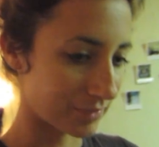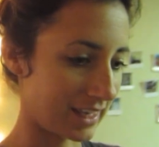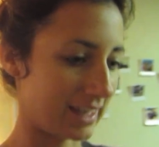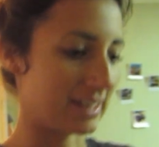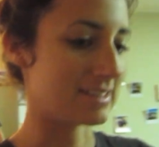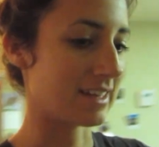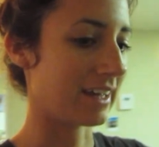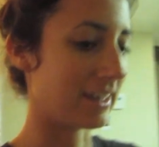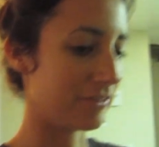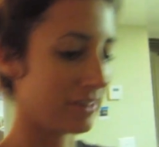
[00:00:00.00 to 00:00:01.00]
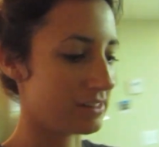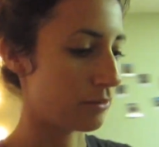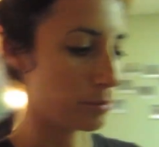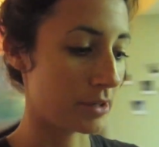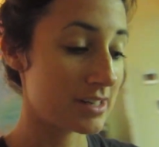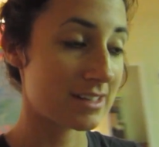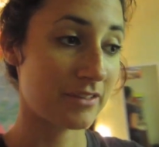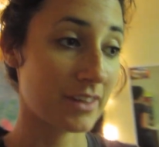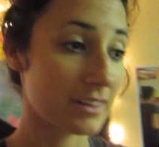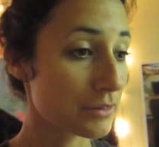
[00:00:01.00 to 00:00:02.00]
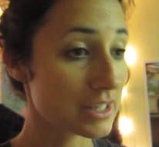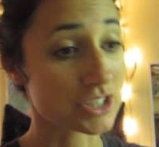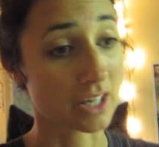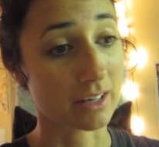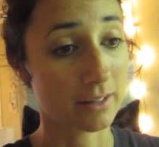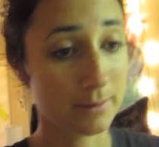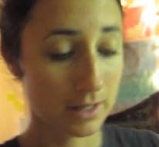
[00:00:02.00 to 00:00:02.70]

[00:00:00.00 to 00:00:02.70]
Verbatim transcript: and I fell in love with Birds, and I fell in love with Hitchcock.